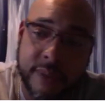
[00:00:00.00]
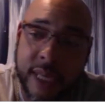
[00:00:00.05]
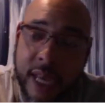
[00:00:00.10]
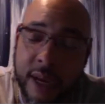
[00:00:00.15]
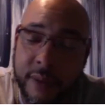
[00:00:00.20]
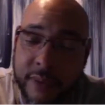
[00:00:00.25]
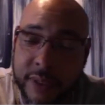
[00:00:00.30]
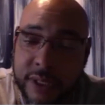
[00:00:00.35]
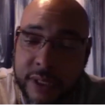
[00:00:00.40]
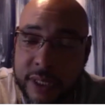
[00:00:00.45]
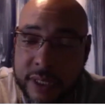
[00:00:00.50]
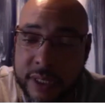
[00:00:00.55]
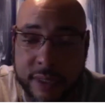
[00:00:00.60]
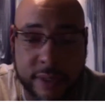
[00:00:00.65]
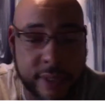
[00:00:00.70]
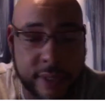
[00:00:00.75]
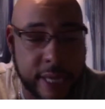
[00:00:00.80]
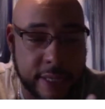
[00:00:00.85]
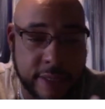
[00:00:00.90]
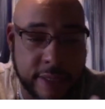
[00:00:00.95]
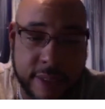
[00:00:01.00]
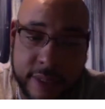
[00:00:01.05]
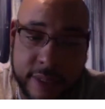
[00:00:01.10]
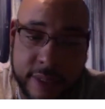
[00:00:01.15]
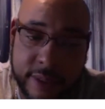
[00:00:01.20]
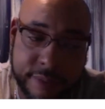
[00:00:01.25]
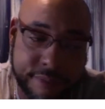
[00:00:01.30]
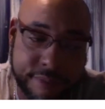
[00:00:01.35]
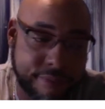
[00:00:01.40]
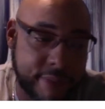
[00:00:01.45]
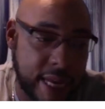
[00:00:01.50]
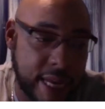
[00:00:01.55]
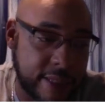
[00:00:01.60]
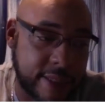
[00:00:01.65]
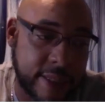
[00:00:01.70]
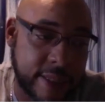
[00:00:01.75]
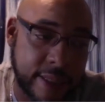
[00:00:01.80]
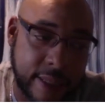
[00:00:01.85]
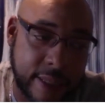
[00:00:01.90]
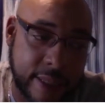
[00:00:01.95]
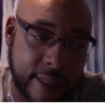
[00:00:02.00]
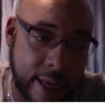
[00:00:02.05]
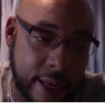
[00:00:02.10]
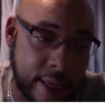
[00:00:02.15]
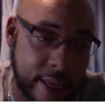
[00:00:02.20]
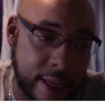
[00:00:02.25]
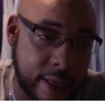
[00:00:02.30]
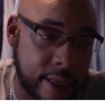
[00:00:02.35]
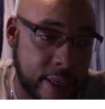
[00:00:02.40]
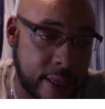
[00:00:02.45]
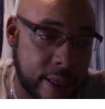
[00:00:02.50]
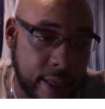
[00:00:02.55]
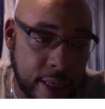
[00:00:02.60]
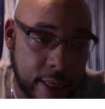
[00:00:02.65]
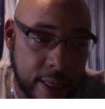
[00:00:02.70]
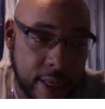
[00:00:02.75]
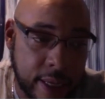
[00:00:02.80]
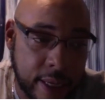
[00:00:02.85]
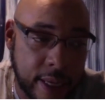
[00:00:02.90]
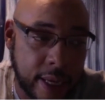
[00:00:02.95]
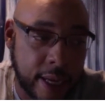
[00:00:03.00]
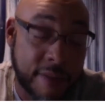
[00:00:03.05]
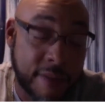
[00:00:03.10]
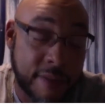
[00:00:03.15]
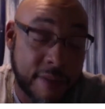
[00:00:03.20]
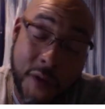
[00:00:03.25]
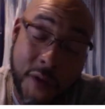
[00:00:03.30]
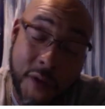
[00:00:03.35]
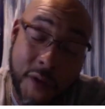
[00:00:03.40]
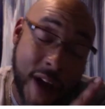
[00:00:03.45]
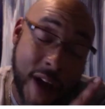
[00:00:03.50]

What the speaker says: sandwiches. That's a thing. If I don't